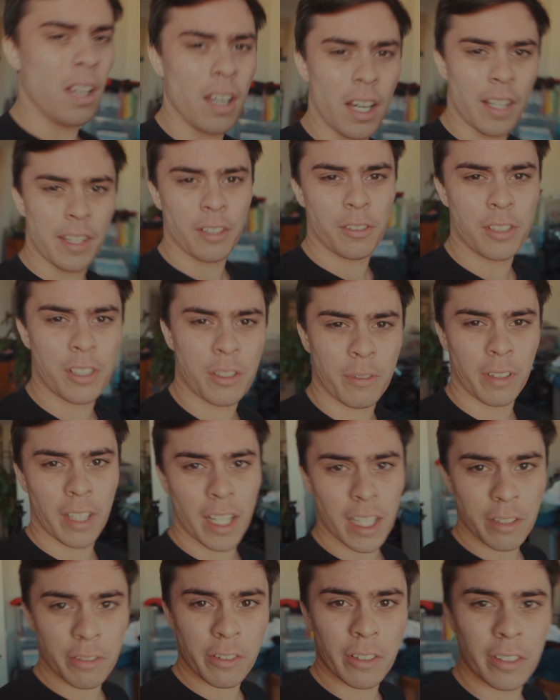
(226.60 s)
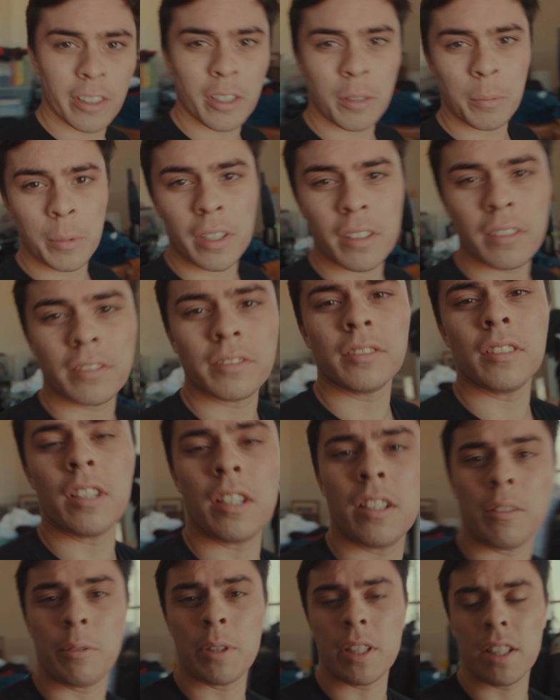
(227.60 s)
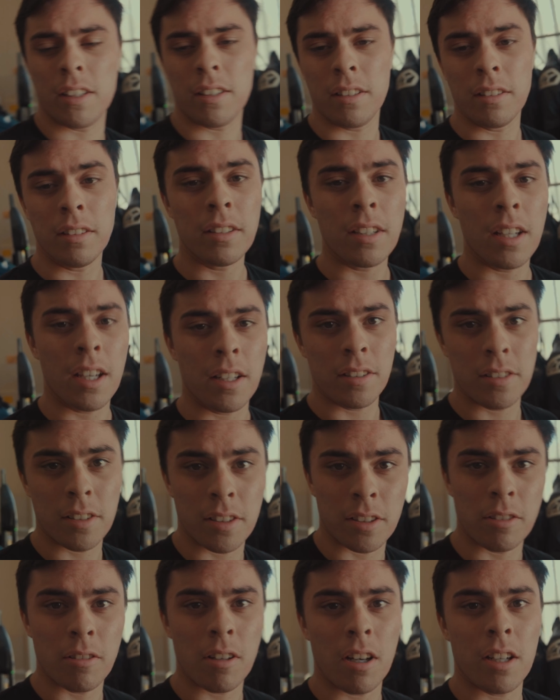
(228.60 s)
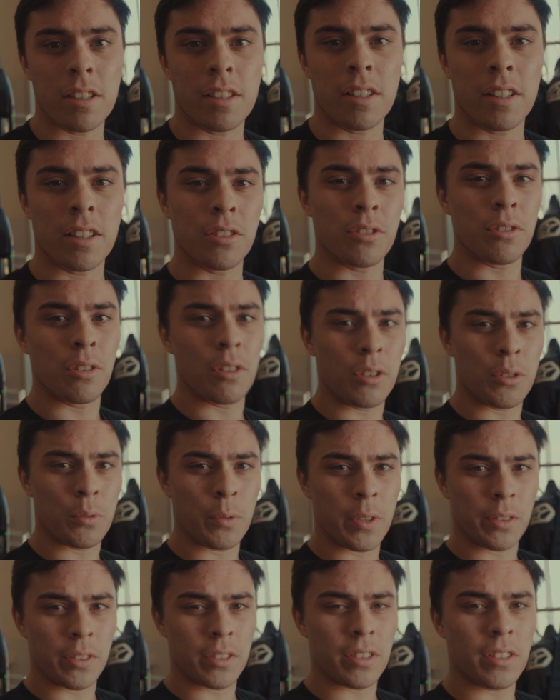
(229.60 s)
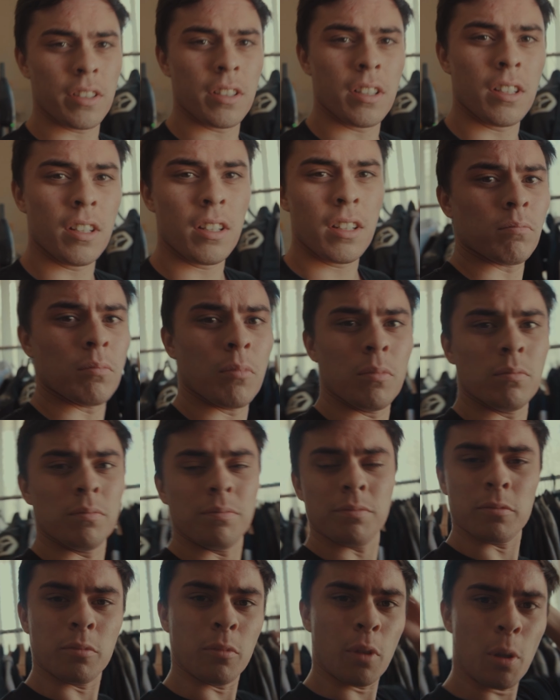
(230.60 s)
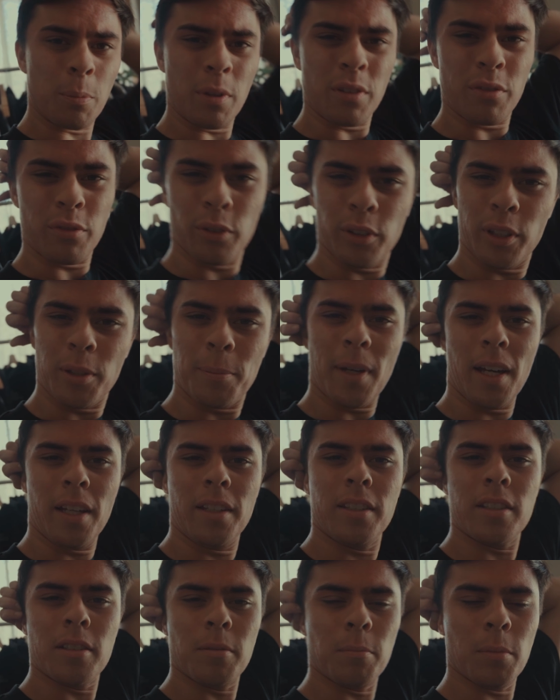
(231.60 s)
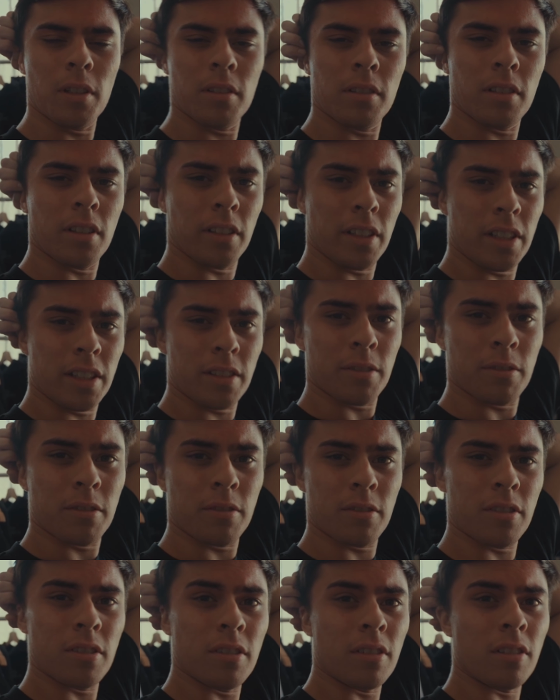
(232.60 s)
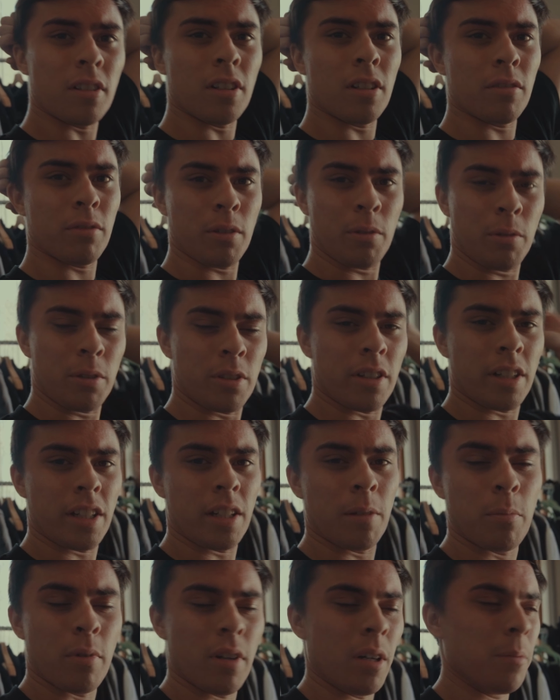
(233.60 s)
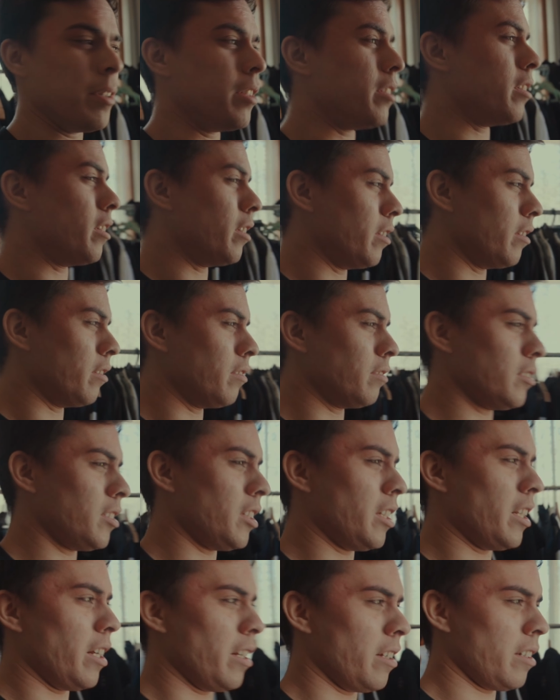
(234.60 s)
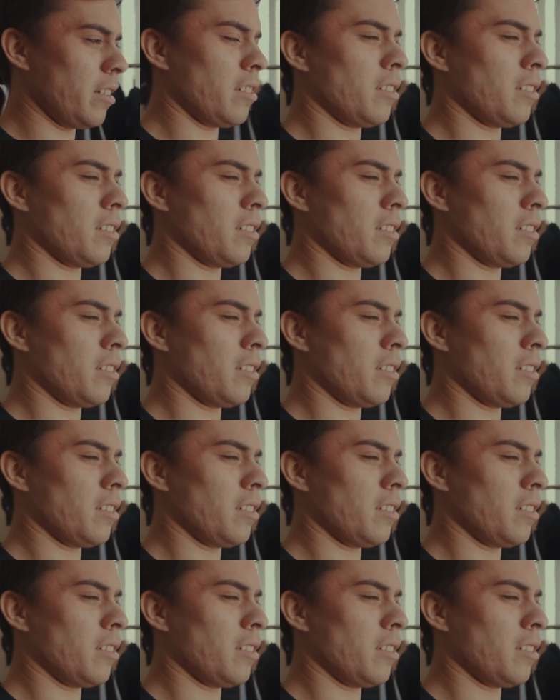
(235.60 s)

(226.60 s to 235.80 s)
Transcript: I think I'll just relax for a little bit and then we can head into the garage and I can do those wheels. Won't be fully painted, but at least hopefully we'll try to get primer done today.